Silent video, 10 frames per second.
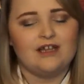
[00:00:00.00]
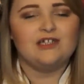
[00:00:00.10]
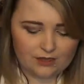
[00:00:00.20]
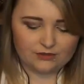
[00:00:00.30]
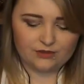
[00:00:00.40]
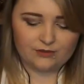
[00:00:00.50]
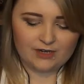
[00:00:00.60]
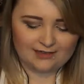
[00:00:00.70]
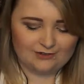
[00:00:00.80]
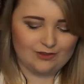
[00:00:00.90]
So
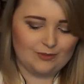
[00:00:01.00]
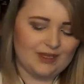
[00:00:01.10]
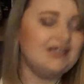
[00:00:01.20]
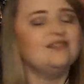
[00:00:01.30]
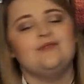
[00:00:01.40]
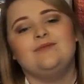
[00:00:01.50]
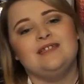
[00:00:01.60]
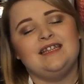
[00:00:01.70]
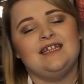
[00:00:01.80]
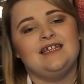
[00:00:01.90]
next up is something
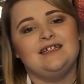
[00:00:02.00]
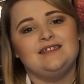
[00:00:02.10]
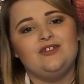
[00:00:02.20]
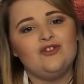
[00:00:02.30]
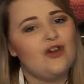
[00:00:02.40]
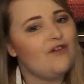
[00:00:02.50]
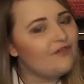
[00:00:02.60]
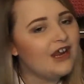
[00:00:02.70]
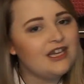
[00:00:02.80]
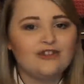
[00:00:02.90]
that is not very
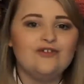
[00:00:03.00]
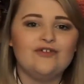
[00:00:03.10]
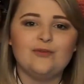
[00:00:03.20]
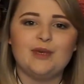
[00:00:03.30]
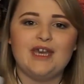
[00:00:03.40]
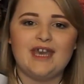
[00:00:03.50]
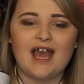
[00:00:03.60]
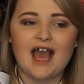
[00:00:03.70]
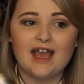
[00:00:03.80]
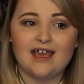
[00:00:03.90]
new for me.
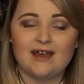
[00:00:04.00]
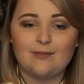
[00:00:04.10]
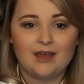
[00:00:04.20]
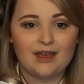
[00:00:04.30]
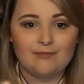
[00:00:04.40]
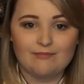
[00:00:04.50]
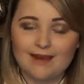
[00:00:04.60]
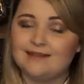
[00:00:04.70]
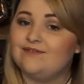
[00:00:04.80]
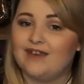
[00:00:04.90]
I am a
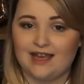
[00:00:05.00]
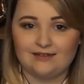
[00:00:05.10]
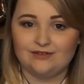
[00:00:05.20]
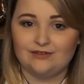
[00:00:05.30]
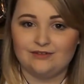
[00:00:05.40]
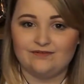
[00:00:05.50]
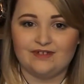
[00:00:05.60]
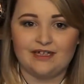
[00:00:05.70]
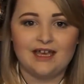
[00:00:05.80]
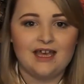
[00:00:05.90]
massive candle lover
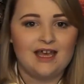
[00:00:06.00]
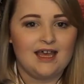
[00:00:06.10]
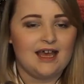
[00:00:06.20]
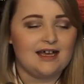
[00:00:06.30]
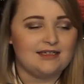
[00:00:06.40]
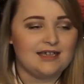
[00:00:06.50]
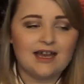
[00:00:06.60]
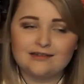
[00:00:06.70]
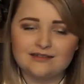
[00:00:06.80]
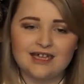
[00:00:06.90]
and
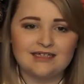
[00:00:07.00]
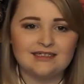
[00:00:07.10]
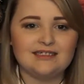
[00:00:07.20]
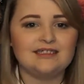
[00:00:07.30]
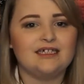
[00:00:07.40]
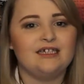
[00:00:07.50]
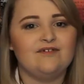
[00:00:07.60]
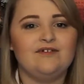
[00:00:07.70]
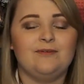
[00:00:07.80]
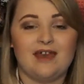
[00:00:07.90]
candle addict, if you
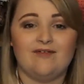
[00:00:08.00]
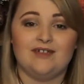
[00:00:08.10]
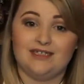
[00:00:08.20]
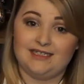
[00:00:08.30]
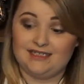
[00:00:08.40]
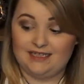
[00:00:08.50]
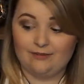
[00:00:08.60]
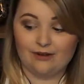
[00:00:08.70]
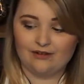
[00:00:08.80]
ever did see one.